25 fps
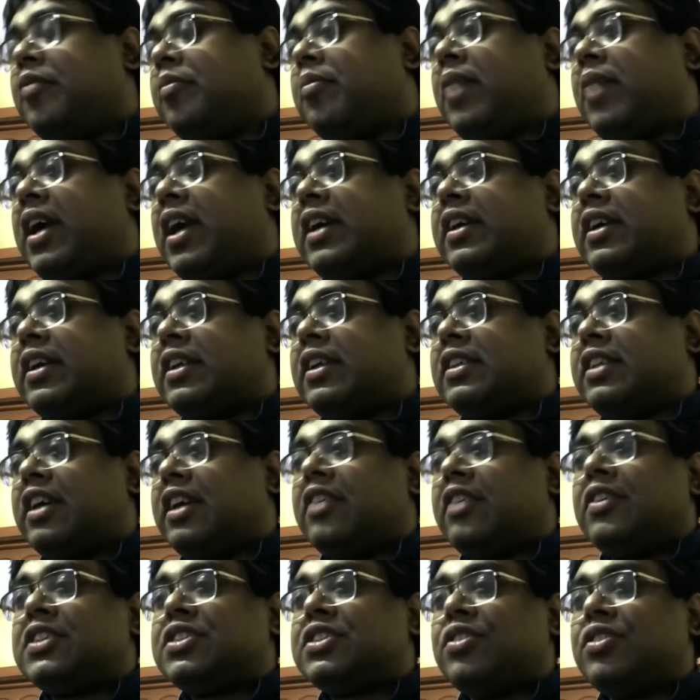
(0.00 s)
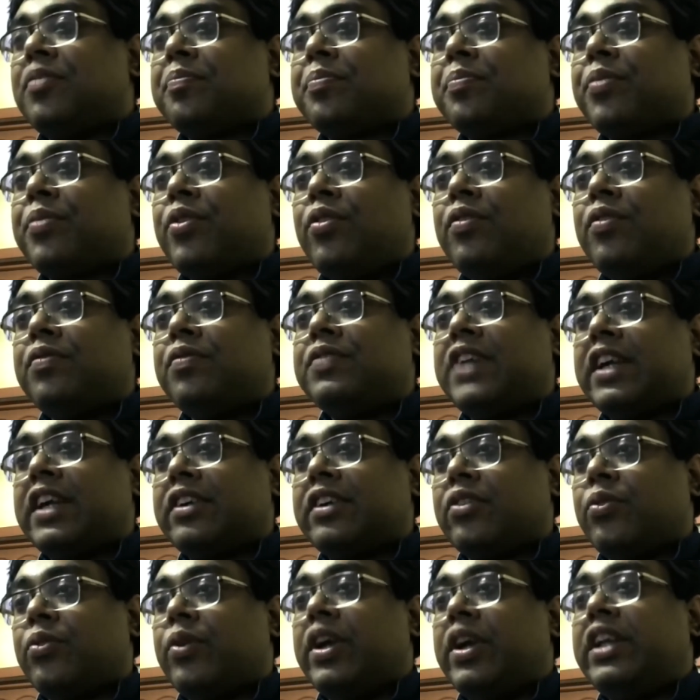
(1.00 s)
but there was no proof
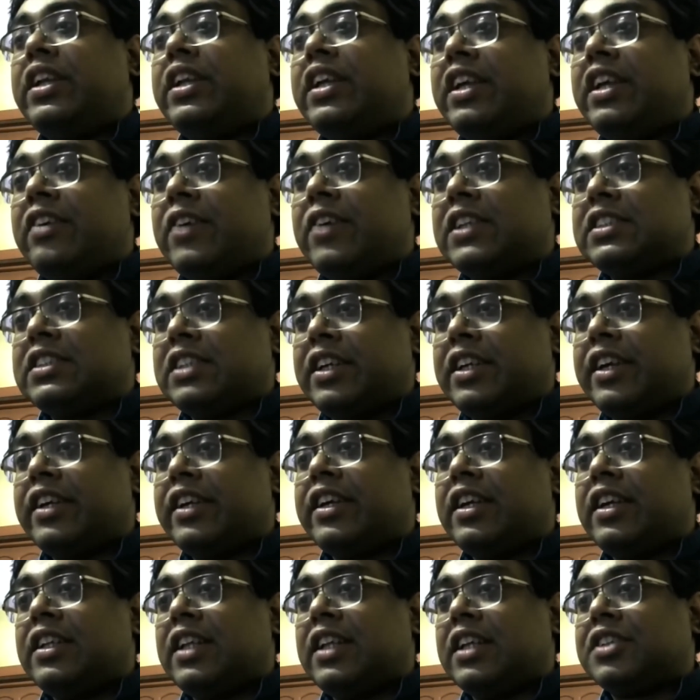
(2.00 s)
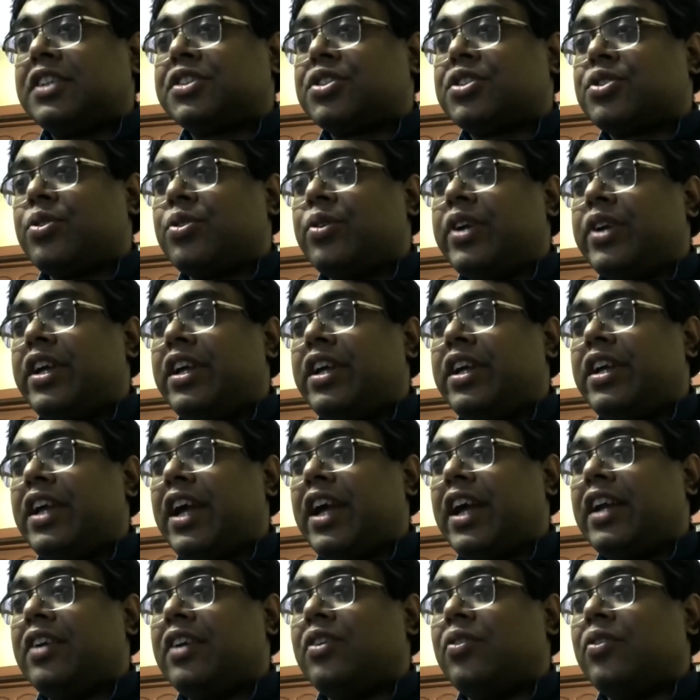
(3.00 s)
that when he was written that story
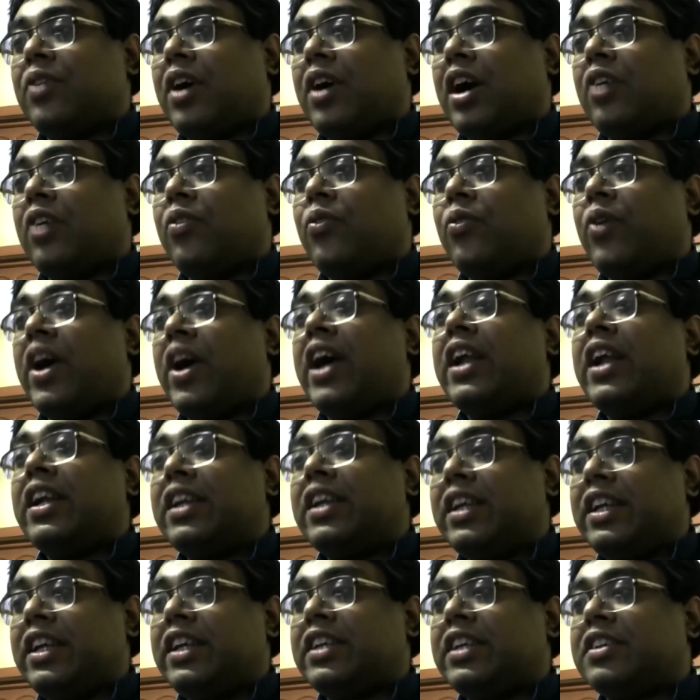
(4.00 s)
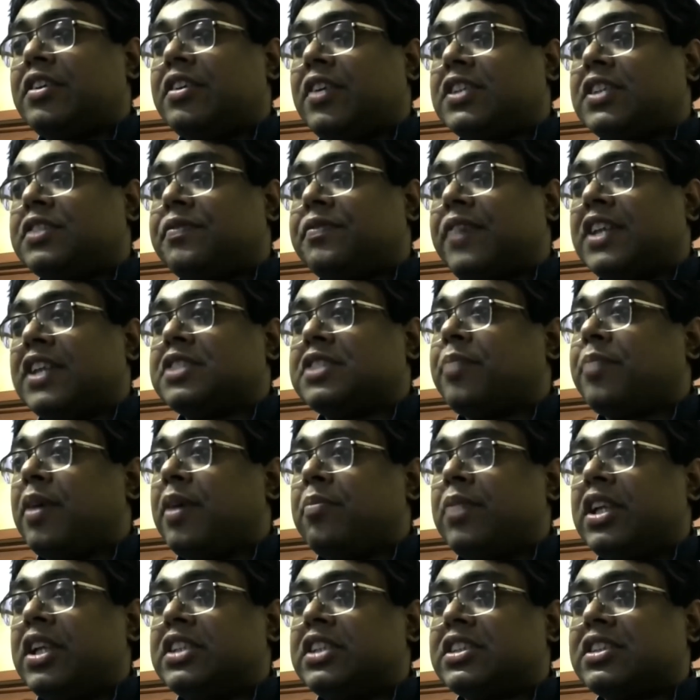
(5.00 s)
and where it was first
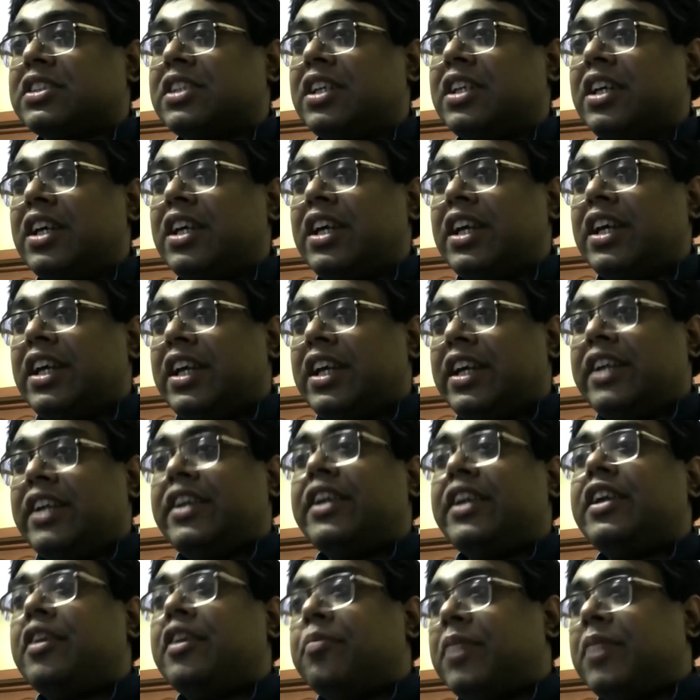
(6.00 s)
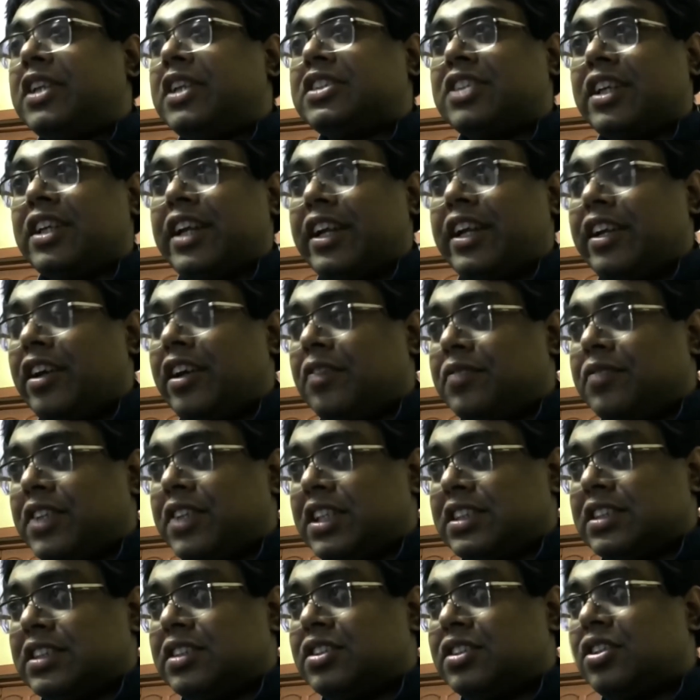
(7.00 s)
published he didn't mention any of
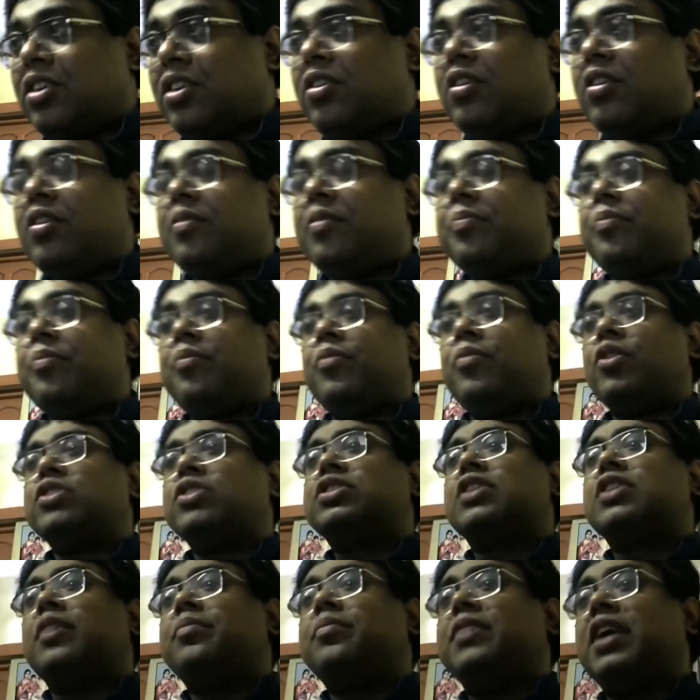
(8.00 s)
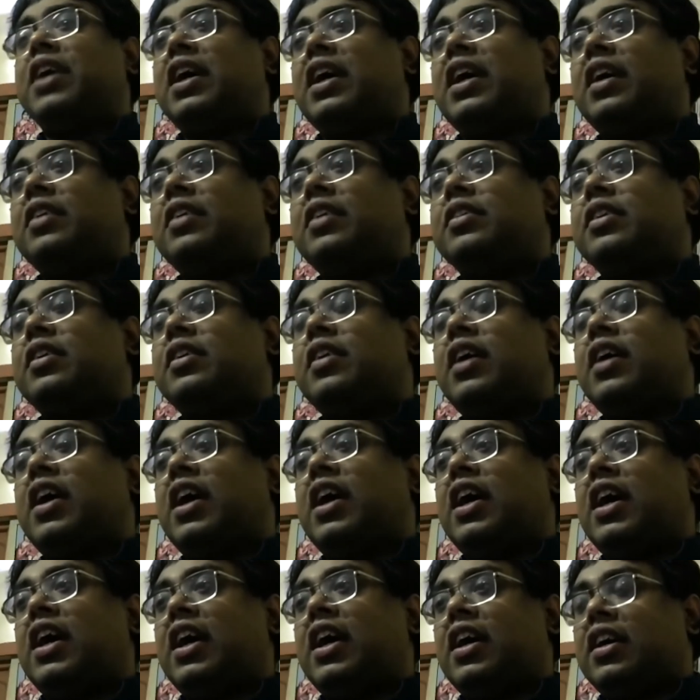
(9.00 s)
this so most of the
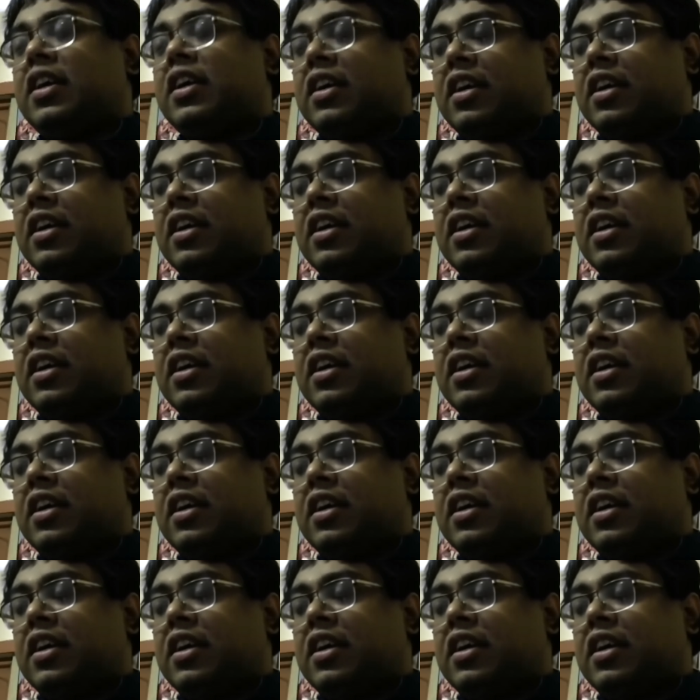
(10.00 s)
uh,